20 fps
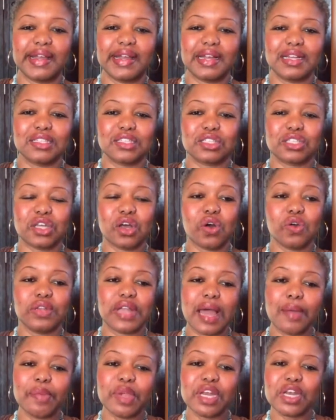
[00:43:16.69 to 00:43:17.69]
So
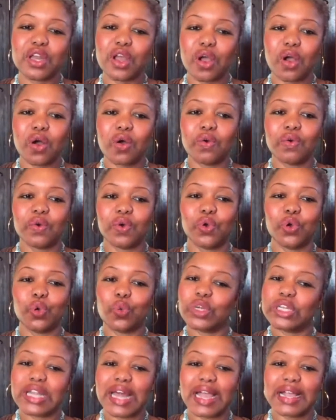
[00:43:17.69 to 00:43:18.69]
let me know who
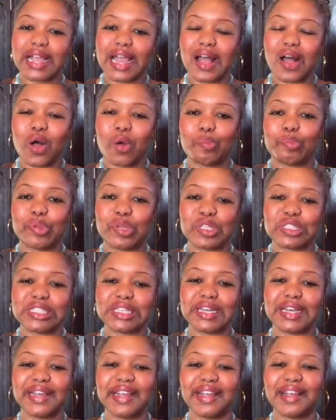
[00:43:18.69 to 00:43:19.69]
would like help
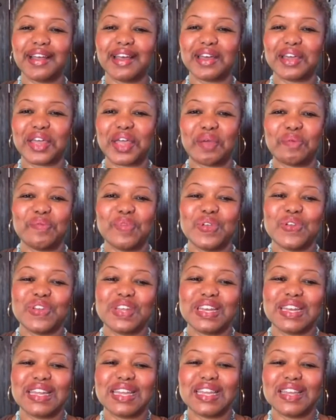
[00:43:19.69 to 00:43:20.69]
building a
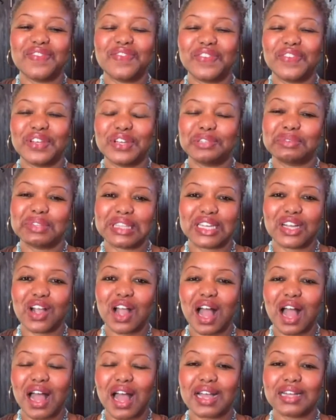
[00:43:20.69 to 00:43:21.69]
community filled with their
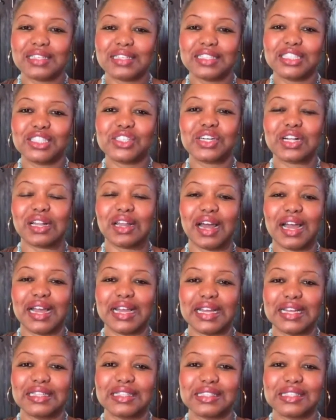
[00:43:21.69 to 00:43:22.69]
ideal
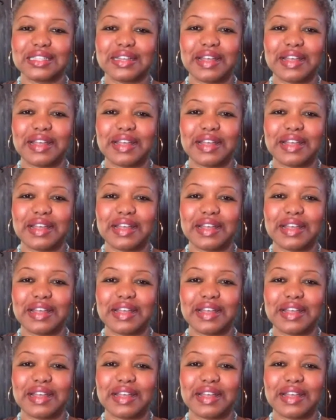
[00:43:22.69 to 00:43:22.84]
clients.